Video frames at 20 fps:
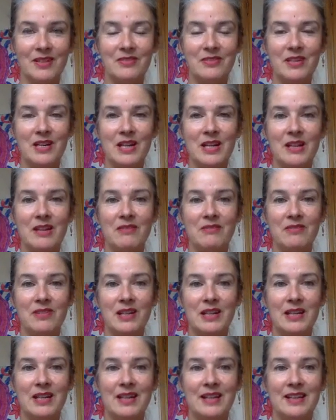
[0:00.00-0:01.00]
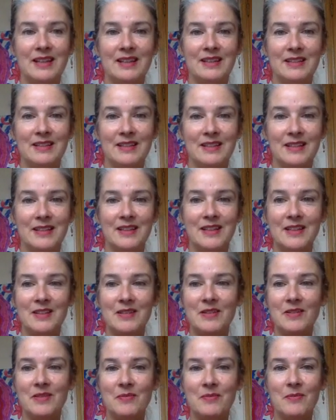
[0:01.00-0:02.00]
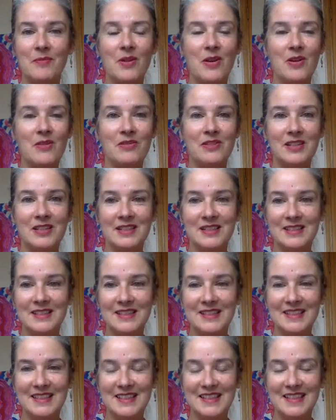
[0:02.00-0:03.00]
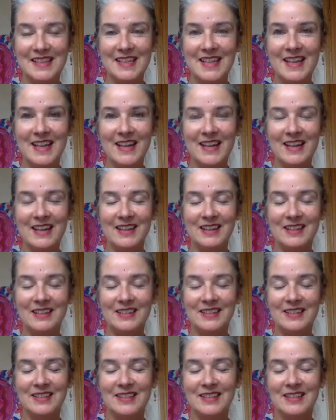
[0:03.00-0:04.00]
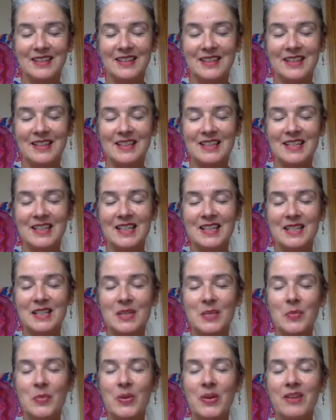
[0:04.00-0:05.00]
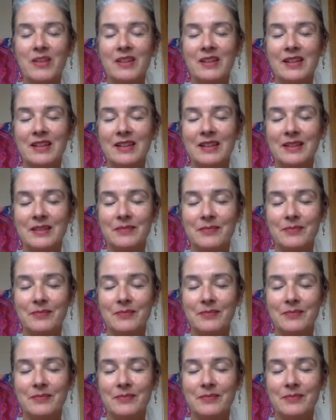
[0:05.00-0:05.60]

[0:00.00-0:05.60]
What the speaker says: Really, really marvelous. Yeah. Take a deep breath in